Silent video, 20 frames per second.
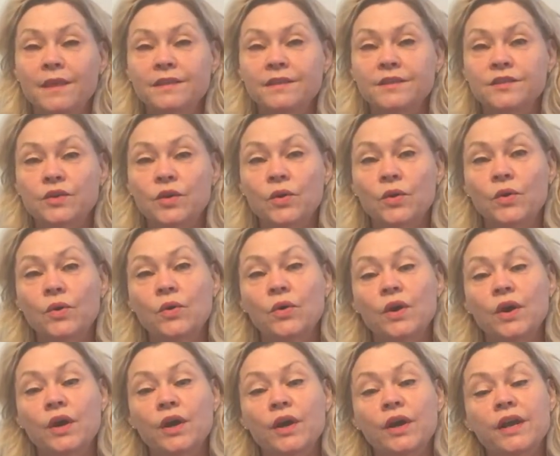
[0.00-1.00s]
So
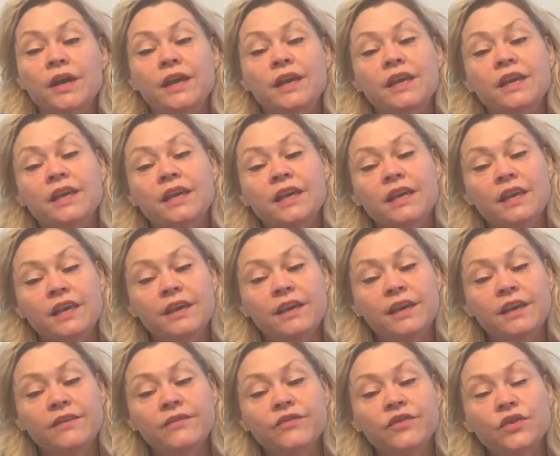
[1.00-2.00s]

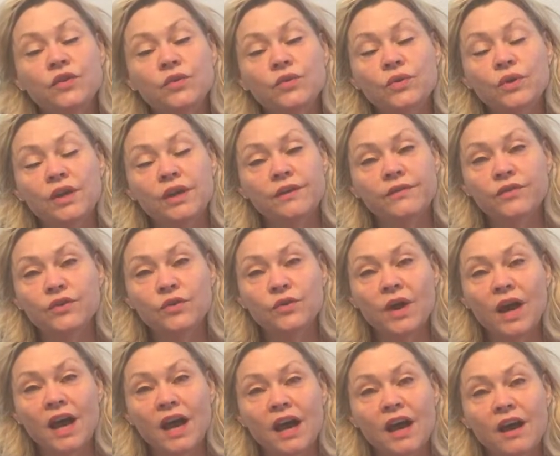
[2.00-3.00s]
if you
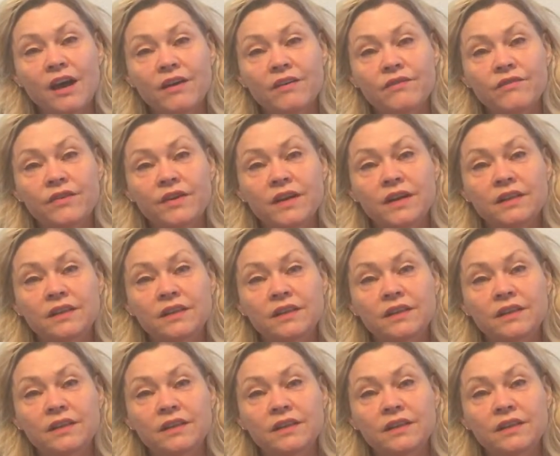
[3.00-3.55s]
have